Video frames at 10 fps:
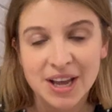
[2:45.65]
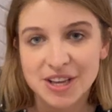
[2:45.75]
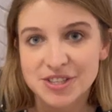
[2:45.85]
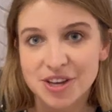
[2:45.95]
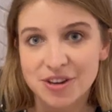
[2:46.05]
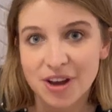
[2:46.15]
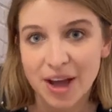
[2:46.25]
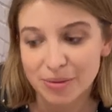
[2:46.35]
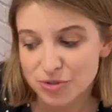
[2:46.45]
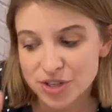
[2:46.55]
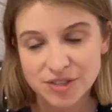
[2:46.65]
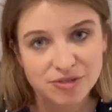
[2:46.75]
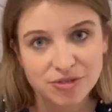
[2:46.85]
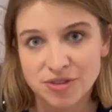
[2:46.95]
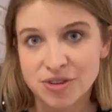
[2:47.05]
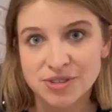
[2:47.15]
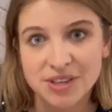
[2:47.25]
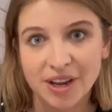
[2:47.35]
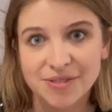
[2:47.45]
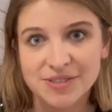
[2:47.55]
so um, just use a
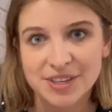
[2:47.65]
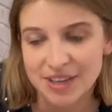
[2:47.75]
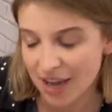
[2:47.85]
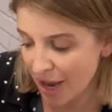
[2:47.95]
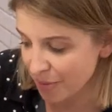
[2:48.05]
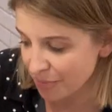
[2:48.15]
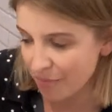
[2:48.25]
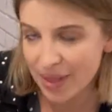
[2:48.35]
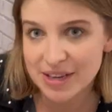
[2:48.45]
knife to um,